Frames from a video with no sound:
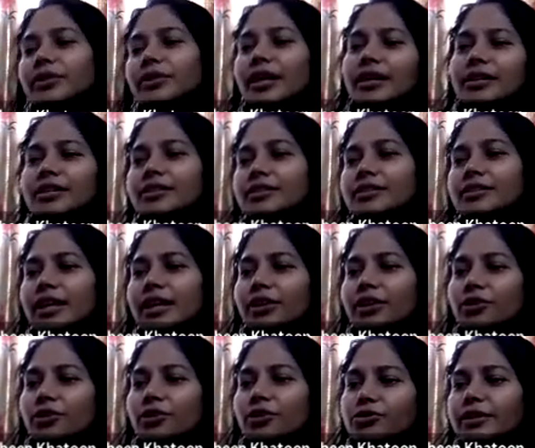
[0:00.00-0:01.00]
So that
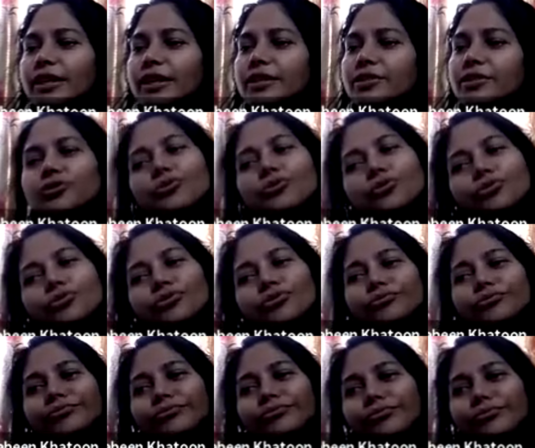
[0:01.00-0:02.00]
is that also tends
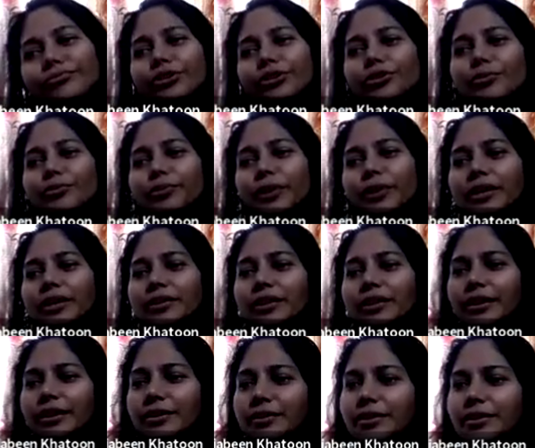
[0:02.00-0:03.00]
to, you know,
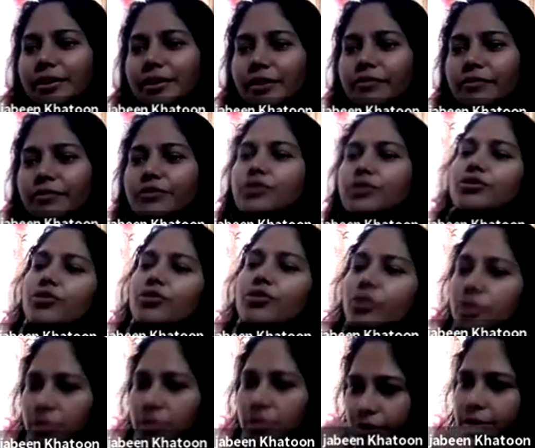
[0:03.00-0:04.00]
break the hair, which is mm.